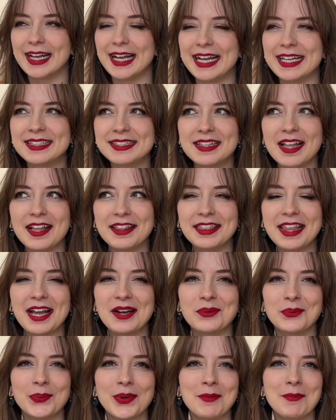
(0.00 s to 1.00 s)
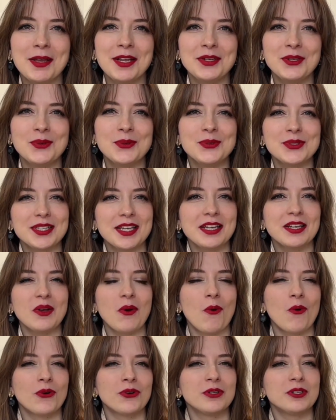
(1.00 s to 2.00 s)
It's not that women using
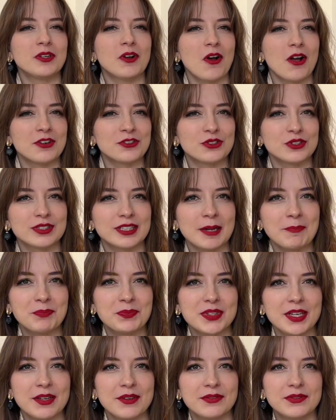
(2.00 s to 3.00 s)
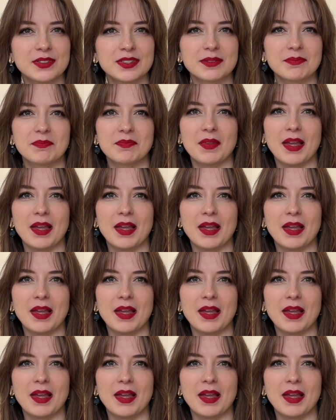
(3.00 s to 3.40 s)
oral contraceptives